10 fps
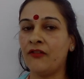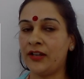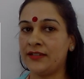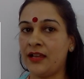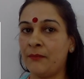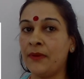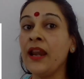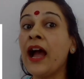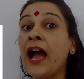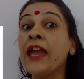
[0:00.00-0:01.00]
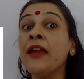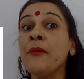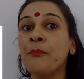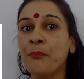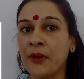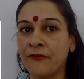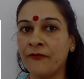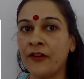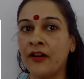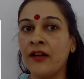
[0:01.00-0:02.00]
For example, I
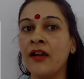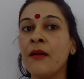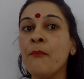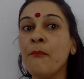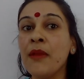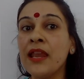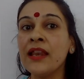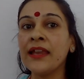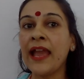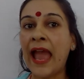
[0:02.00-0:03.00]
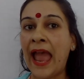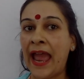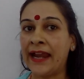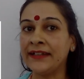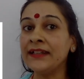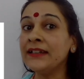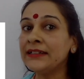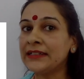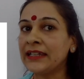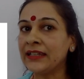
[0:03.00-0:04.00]
prefer milk and
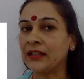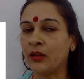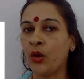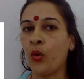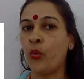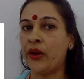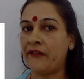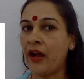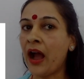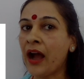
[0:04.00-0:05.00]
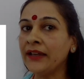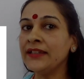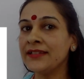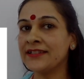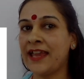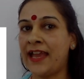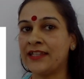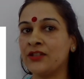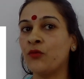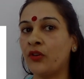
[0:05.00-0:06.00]
tea, where I
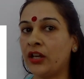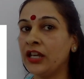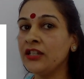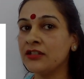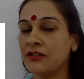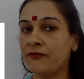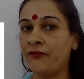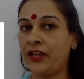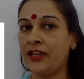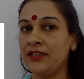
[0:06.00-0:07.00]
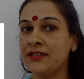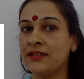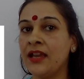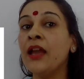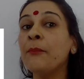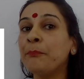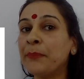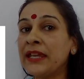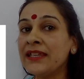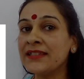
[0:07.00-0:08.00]
stands for interphase,
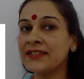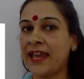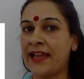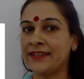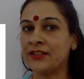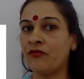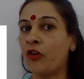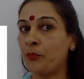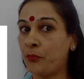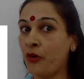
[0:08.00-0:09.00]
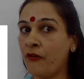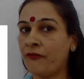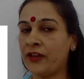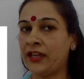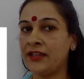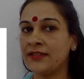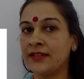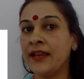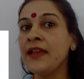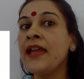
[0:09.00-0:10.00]
P stands for
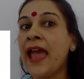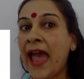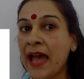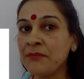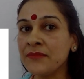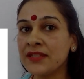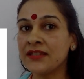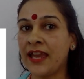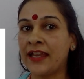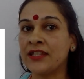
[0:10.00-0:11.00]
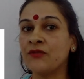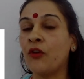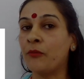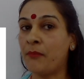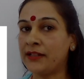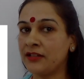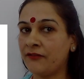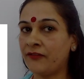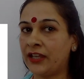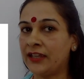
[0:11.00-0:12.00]
prophase, M stands for
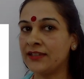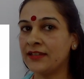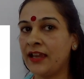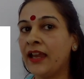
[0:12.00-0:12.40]
metaphase,